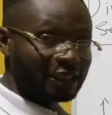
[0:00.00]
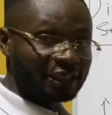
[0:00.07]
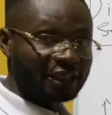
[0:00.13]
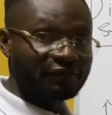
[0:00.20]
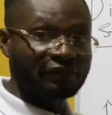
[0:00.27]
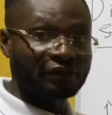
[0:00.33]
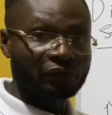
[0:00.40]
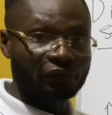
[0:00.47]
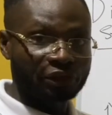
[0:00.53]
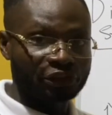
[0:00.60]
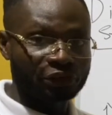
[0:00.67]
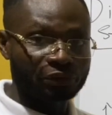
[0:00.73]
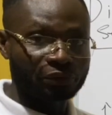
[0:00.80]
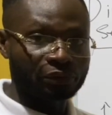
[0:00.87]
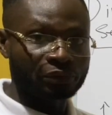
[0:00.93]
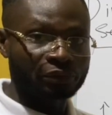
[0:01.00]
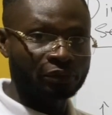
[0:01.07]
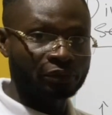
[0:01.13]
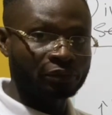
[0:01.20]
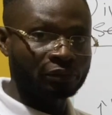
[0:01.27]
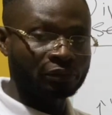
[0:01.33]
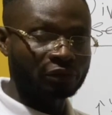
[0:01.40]
a given ratio.
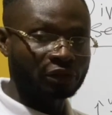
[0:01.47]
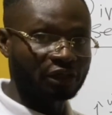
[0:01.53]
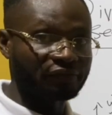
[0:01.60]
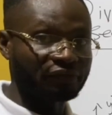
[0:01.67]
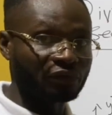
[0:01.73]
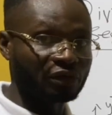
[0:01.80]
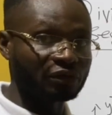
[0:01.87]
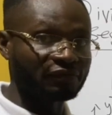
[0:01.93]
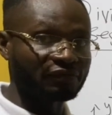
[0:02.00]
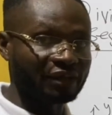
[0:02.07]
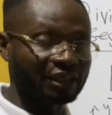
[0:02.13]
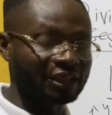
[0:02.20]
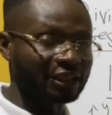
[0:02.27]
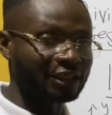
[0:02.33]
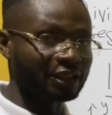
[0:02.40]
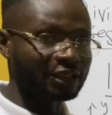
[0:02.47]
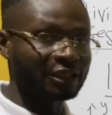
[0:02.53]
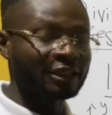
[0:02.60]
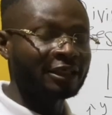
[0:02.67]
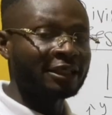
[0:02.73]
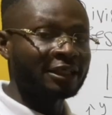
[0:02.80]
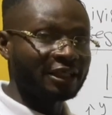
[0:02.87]
If you want to find the
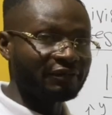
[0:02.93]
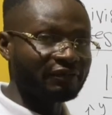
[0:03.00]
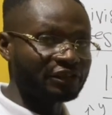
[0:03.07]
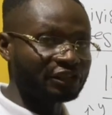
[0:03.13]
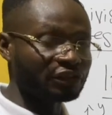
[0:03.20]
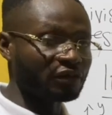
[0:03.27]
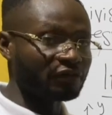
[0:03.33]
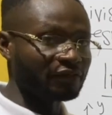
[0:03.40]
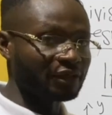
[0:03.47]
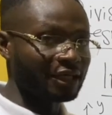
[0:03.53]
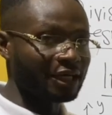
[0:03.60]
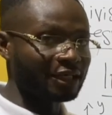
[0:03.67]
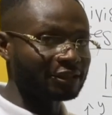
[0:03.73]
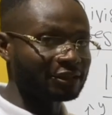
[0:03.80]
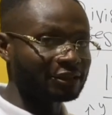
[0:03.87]
division of a line